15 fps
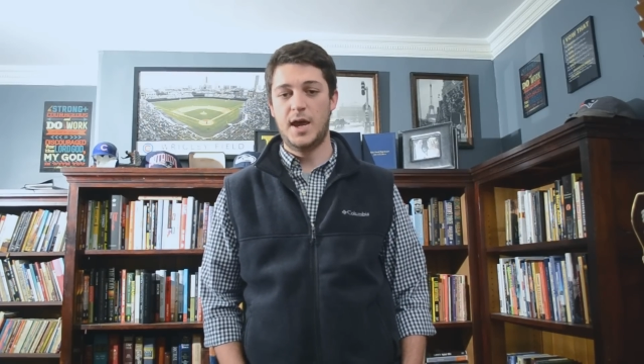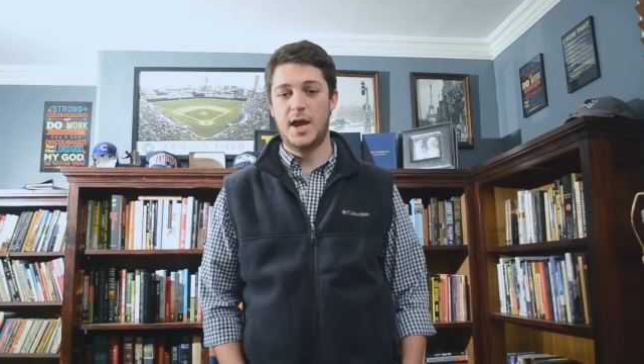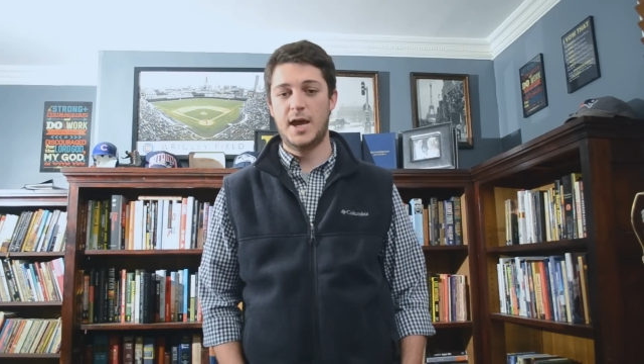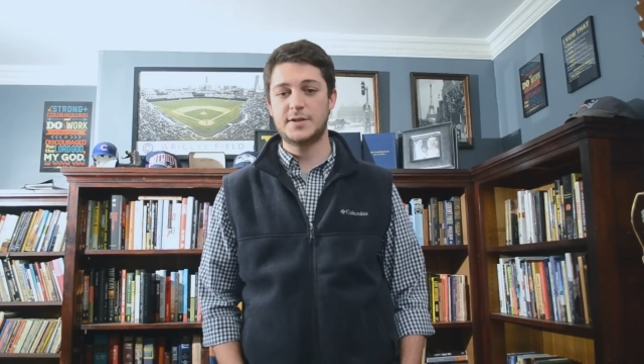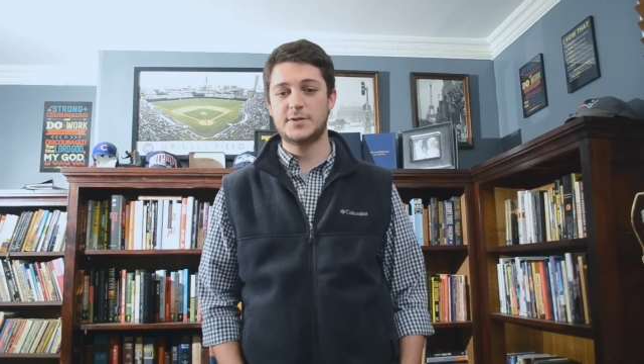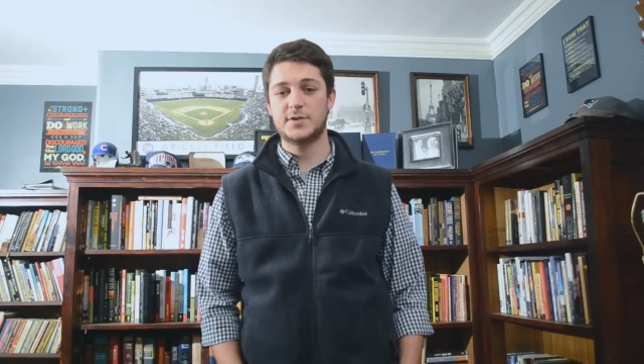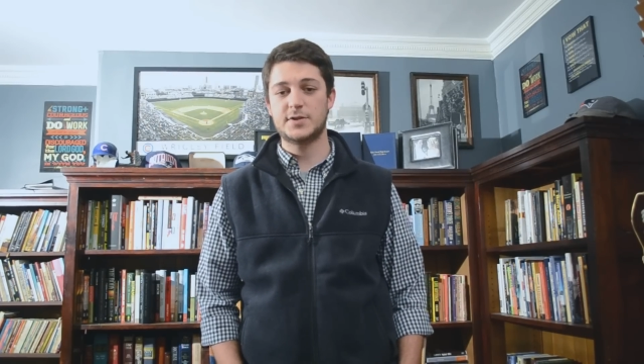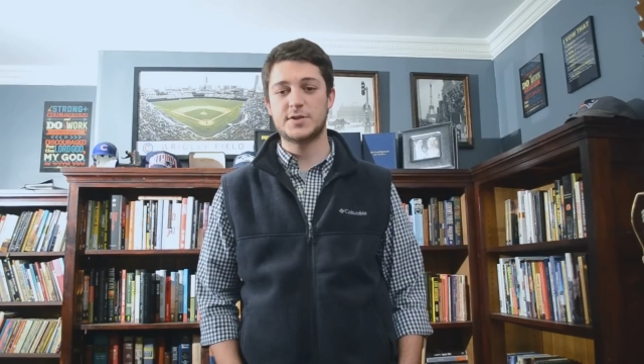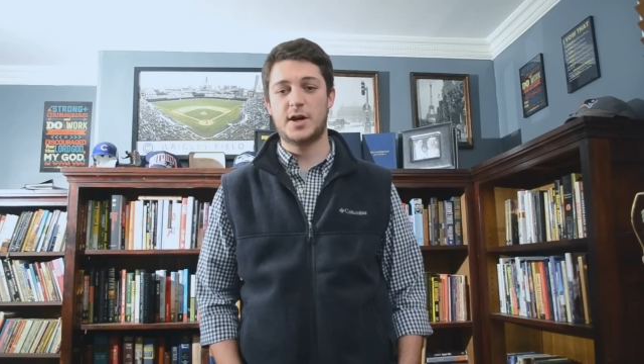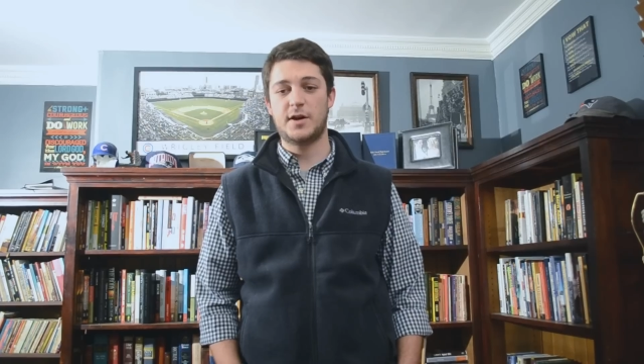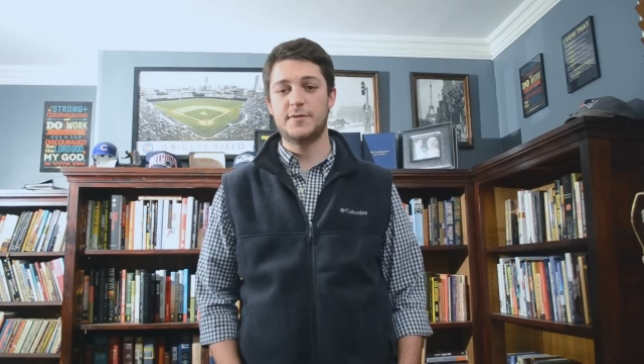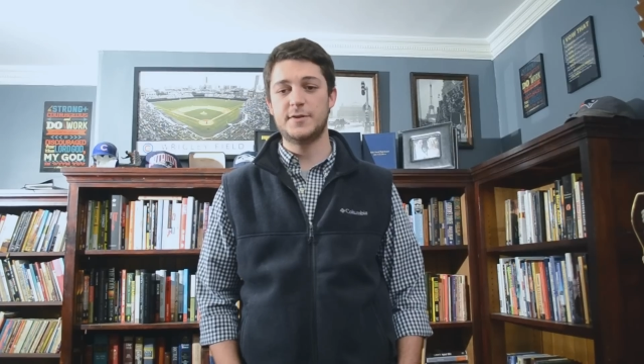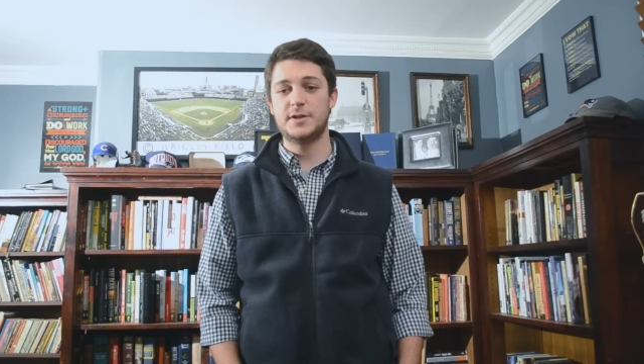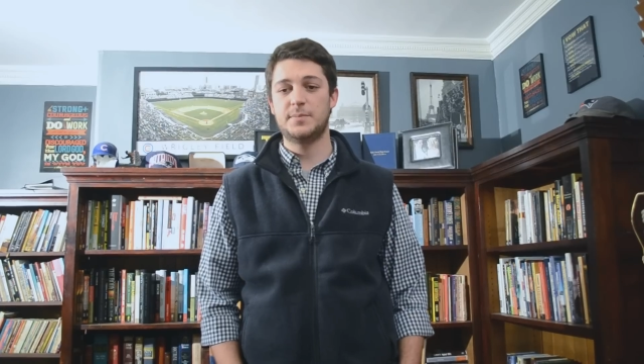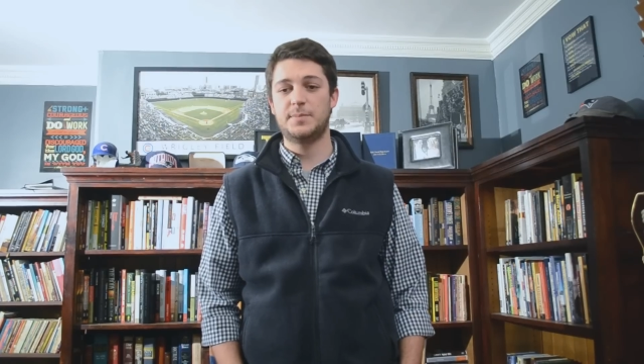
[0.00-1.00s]
Esther is
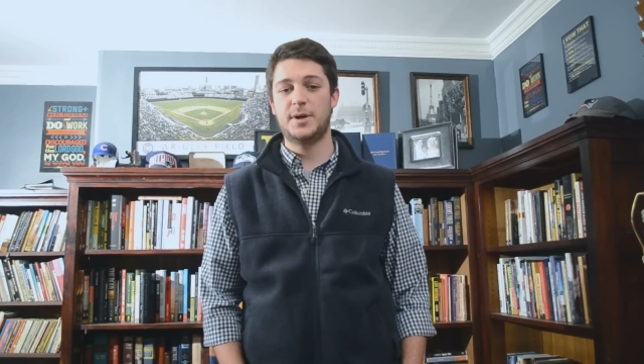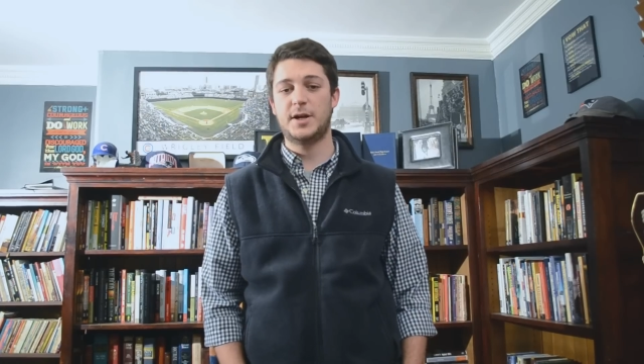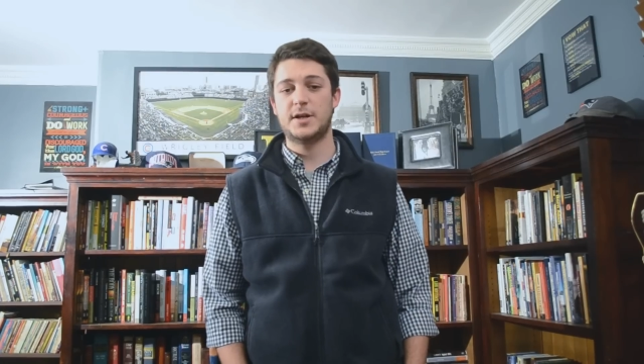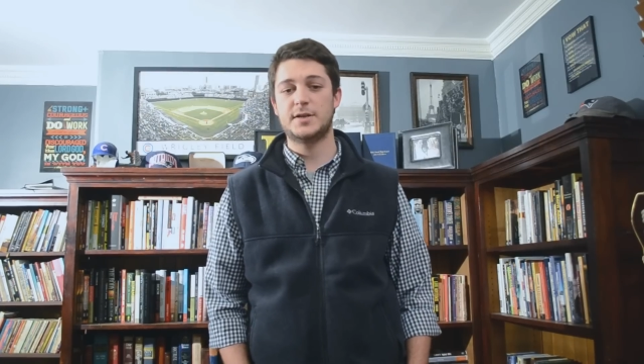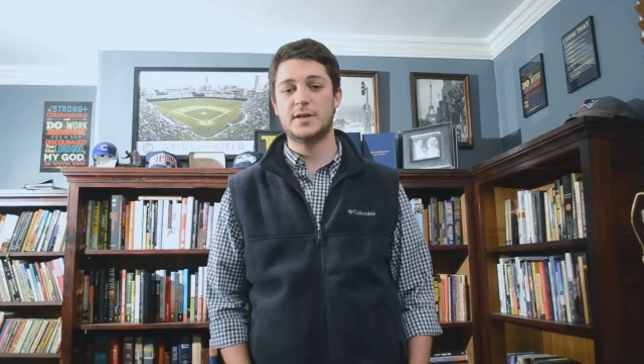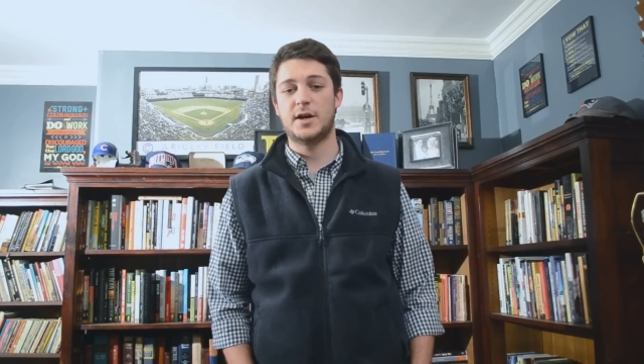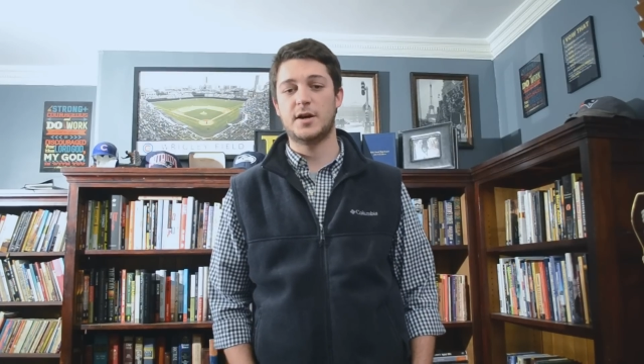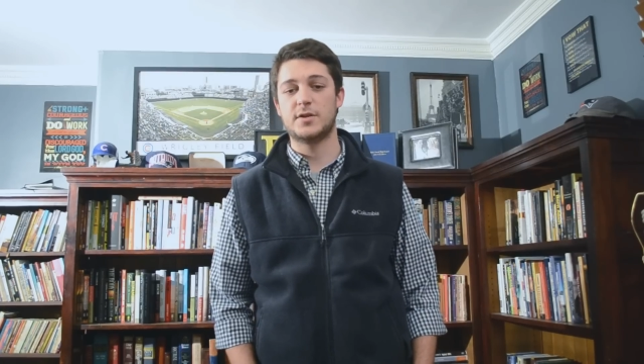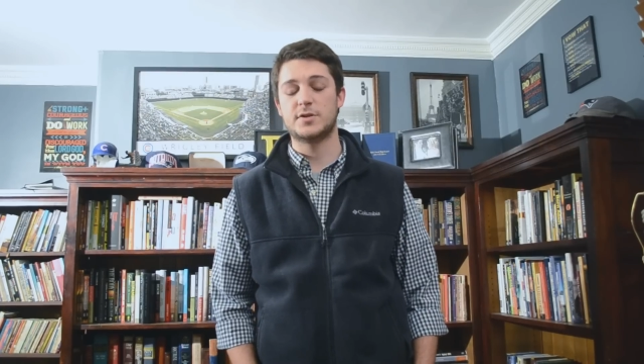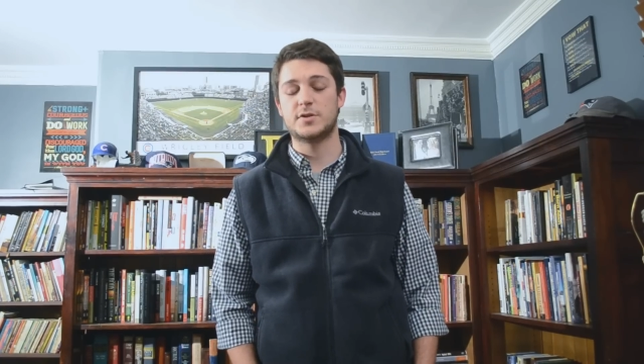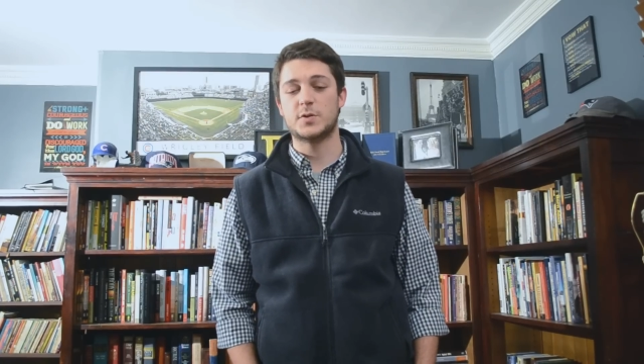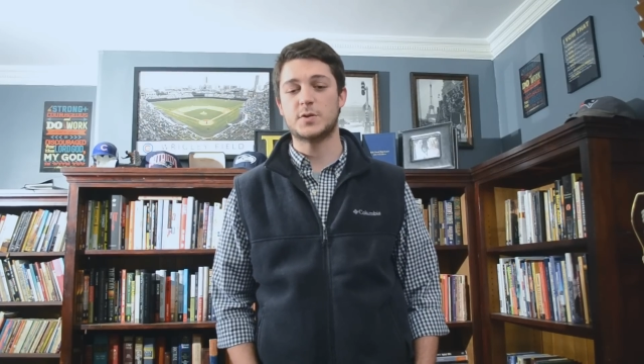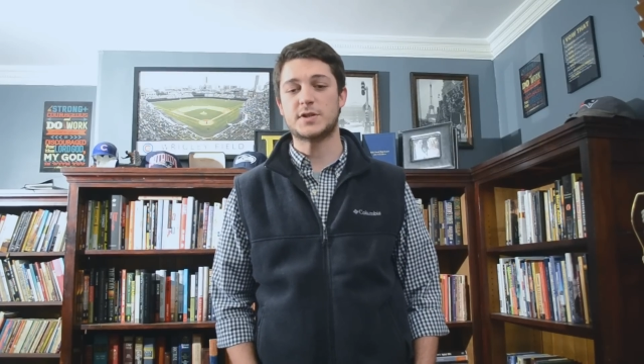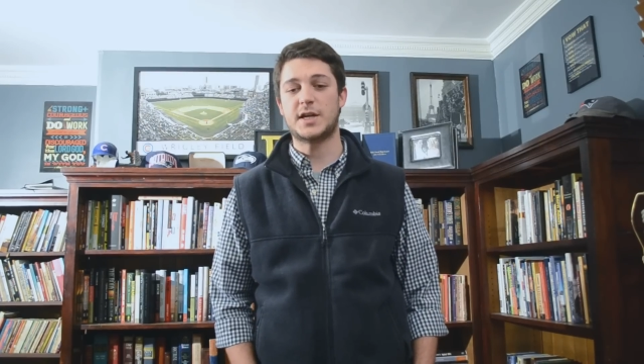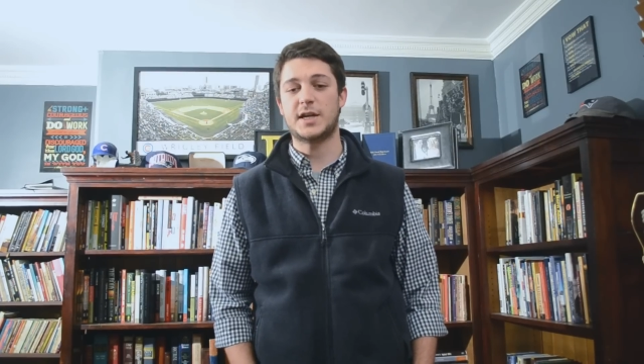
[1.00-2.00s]
often compared to other Jewish